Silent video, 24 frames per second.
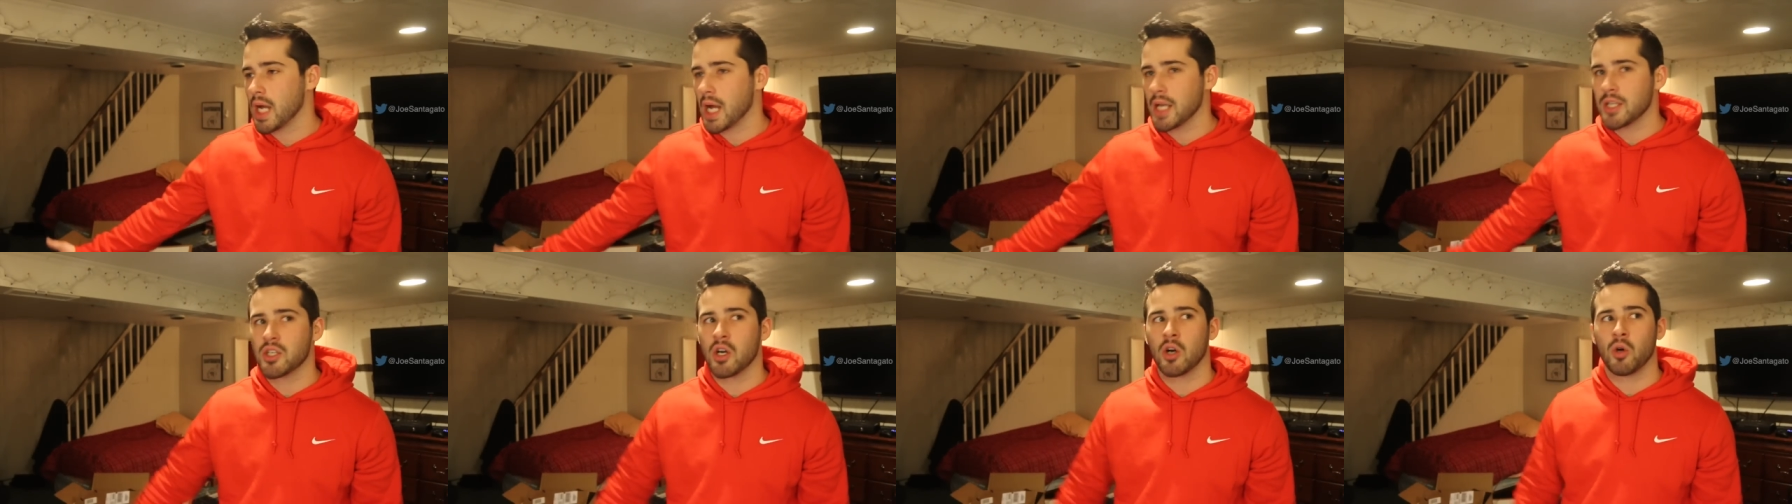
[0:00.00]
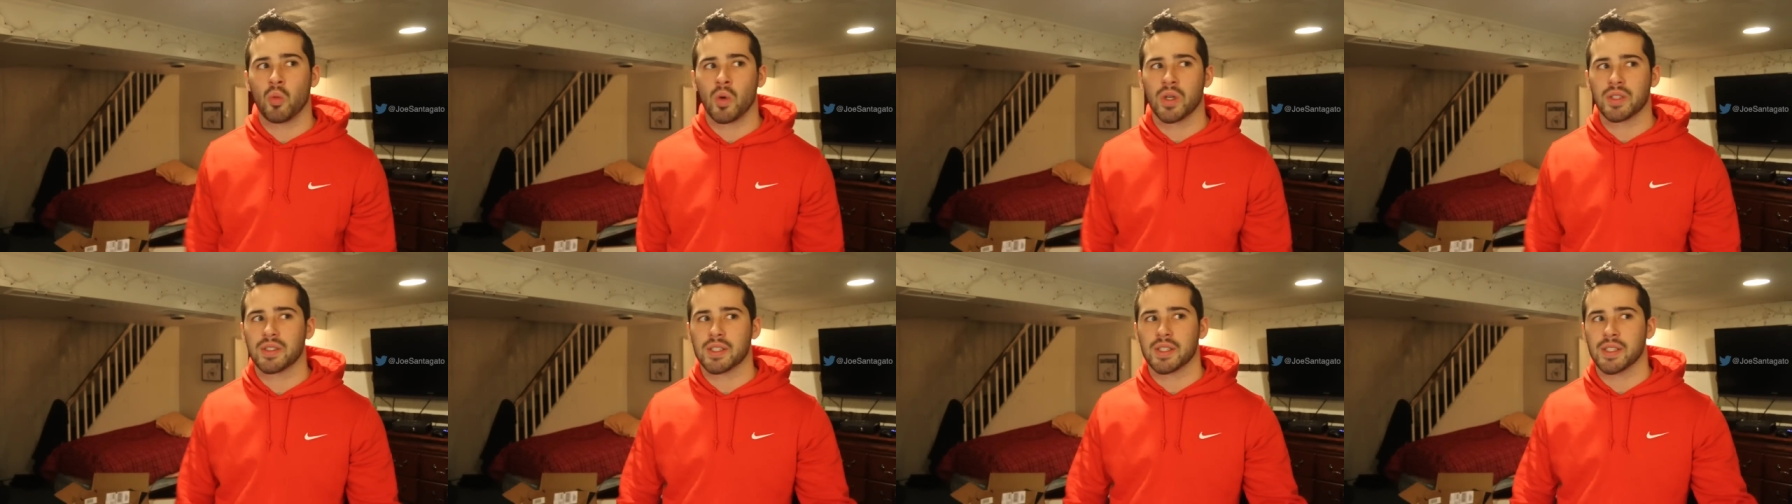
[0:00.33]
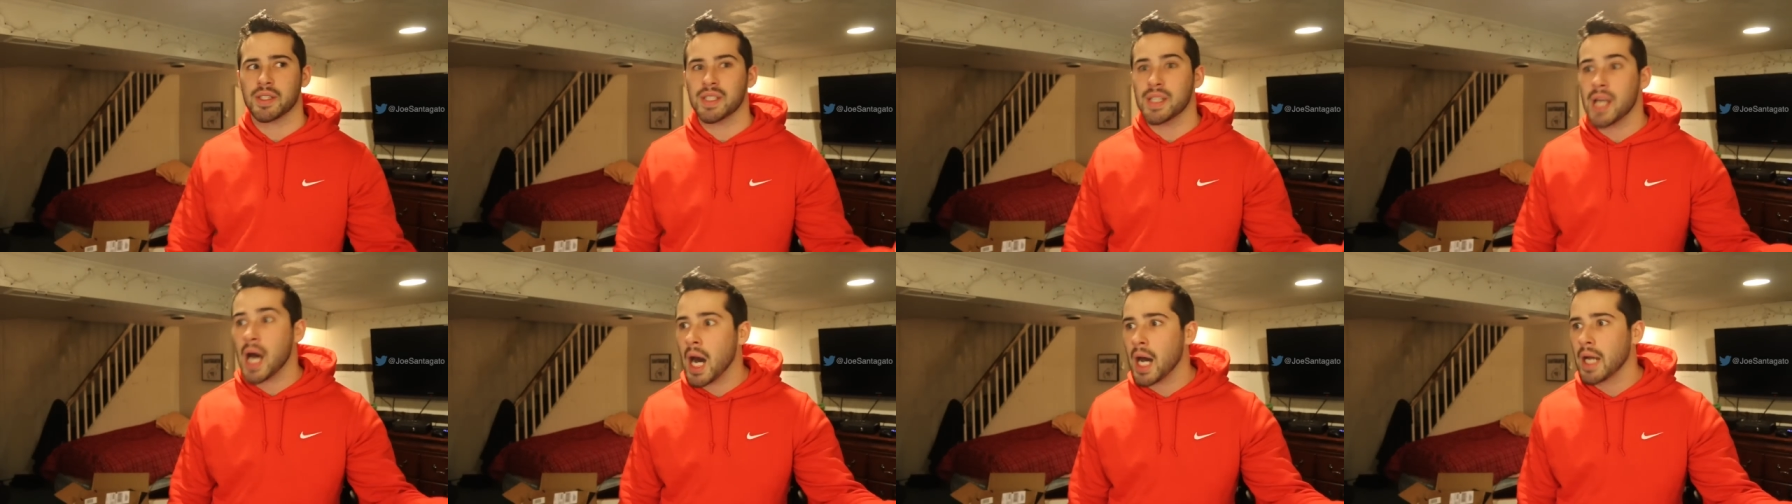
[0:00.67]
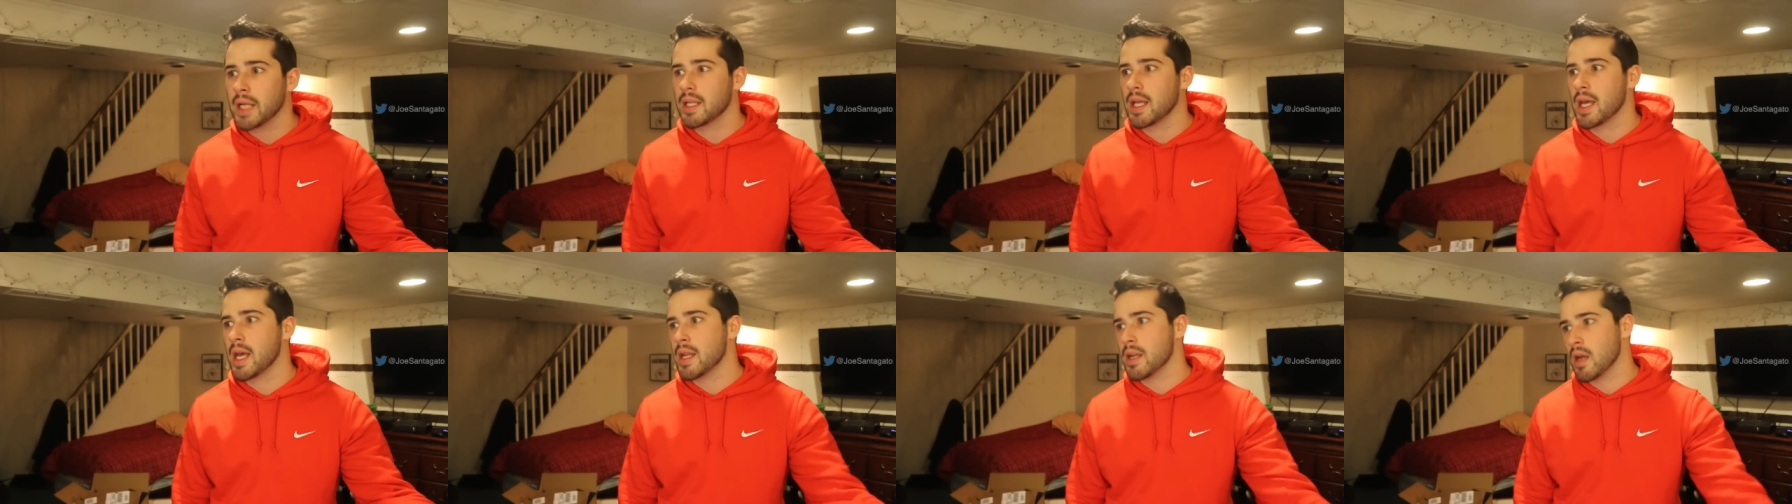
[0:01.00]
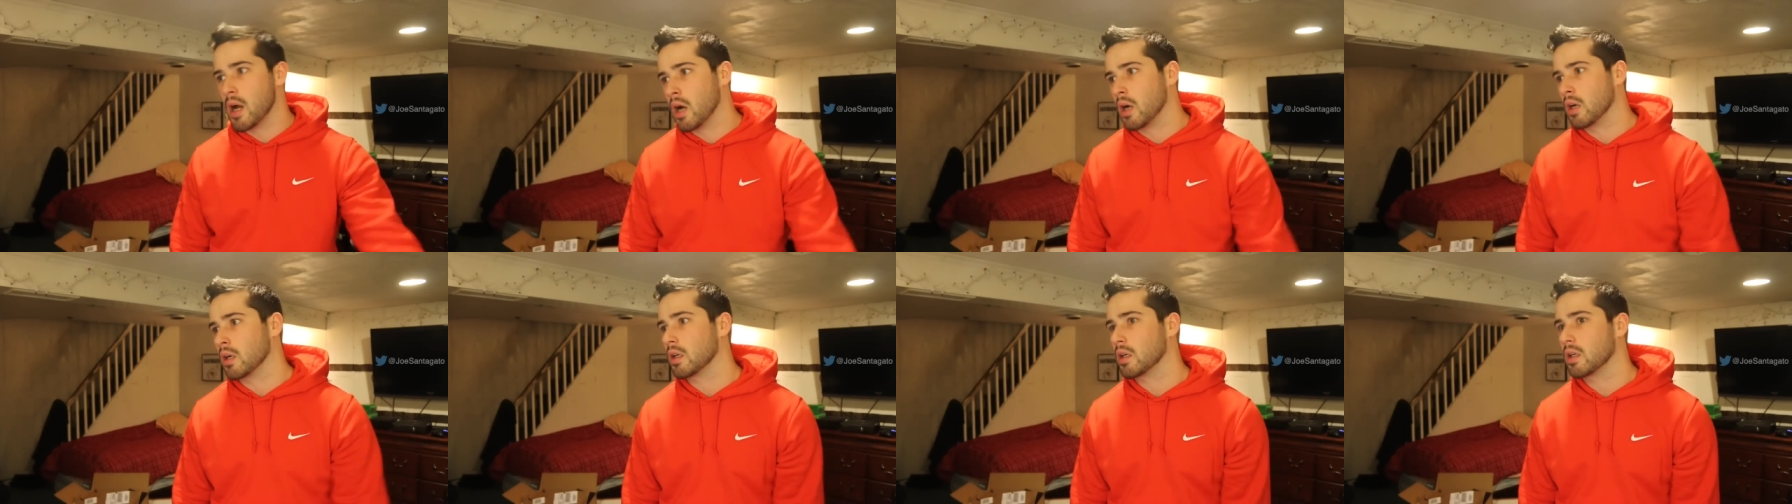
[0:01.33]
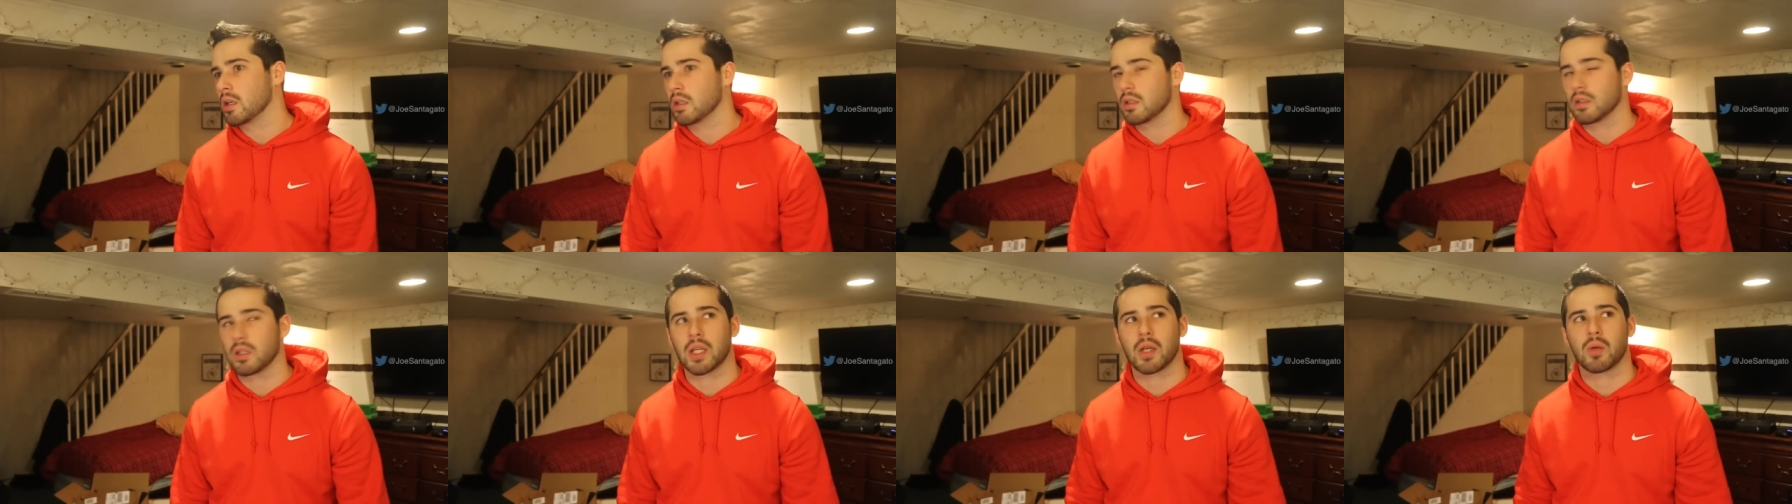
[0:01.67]
I don't want to not end
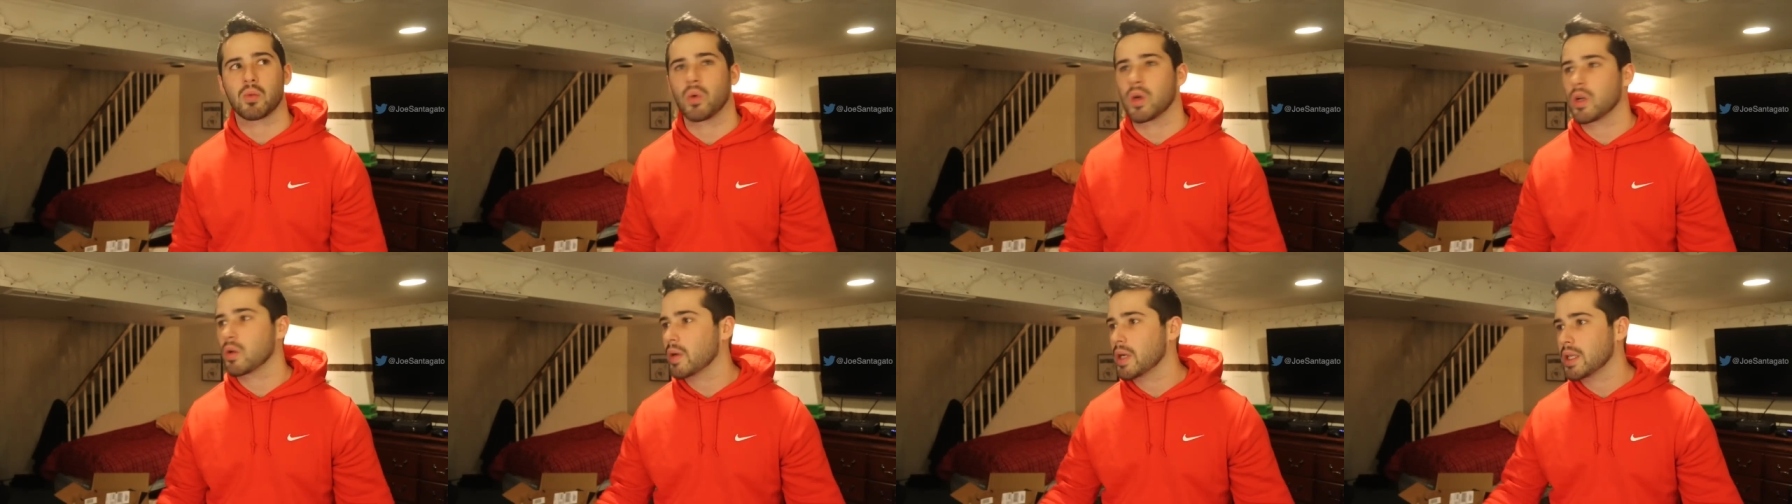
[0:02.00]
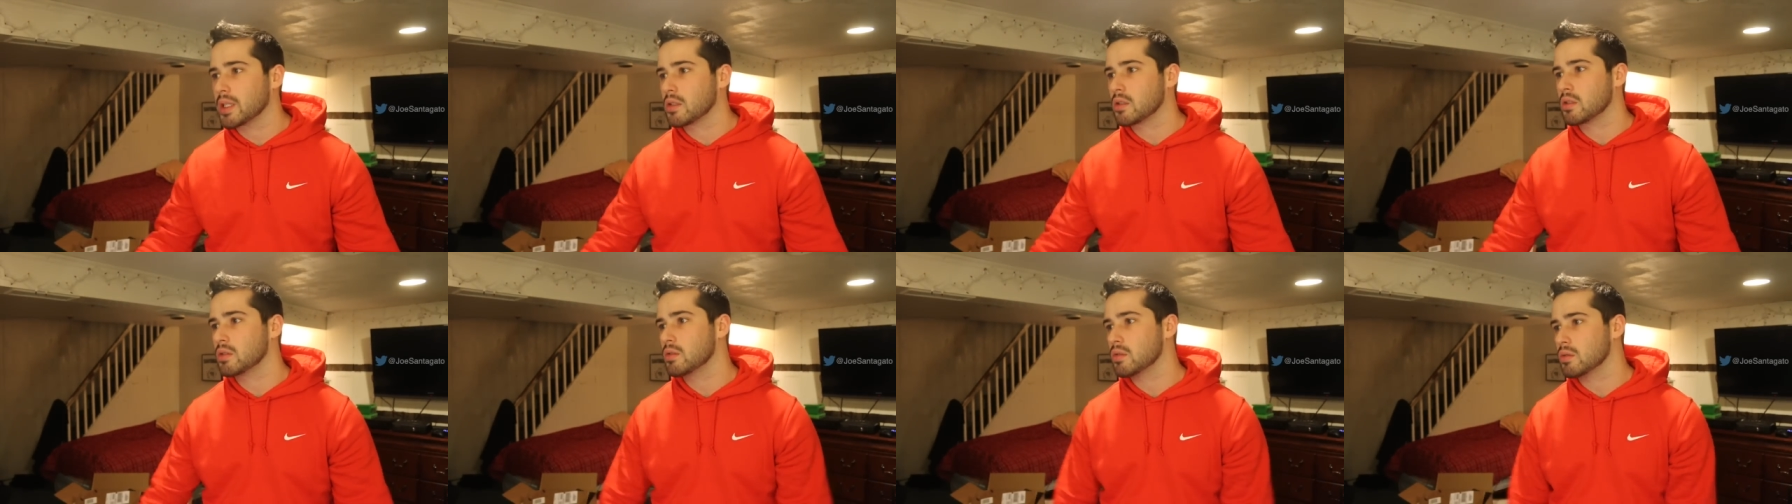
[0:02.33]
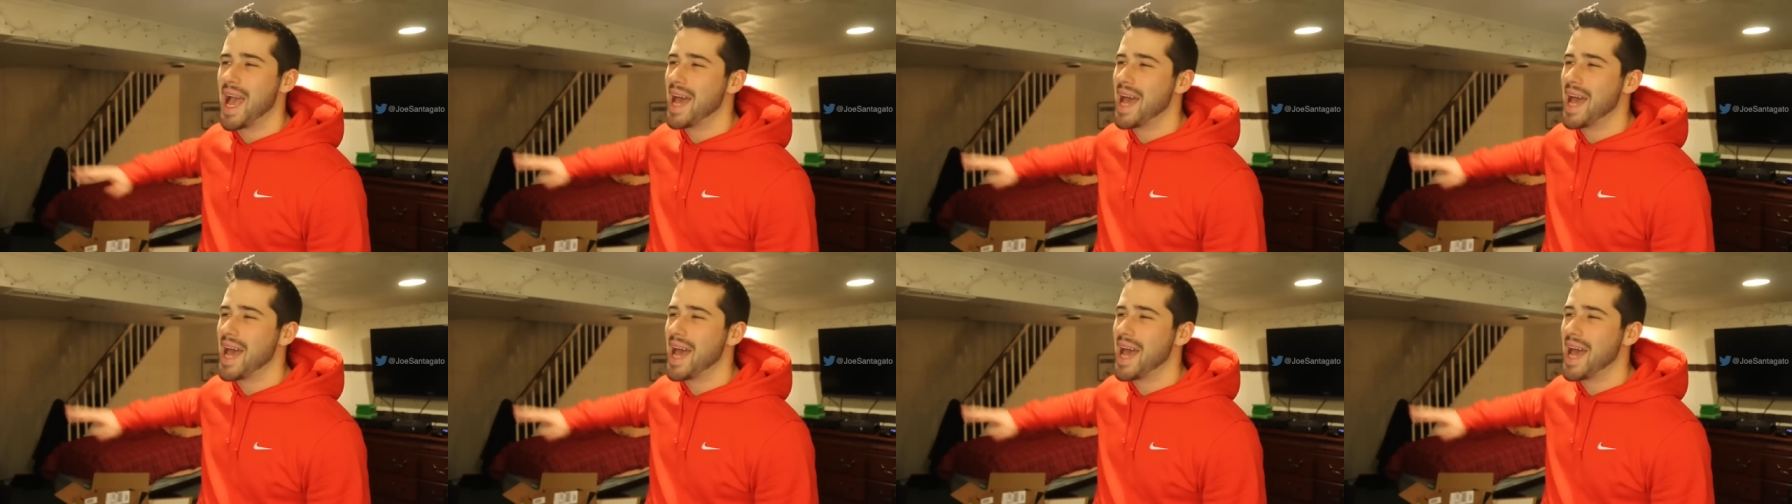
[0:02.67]
hunger. Like, what do I do?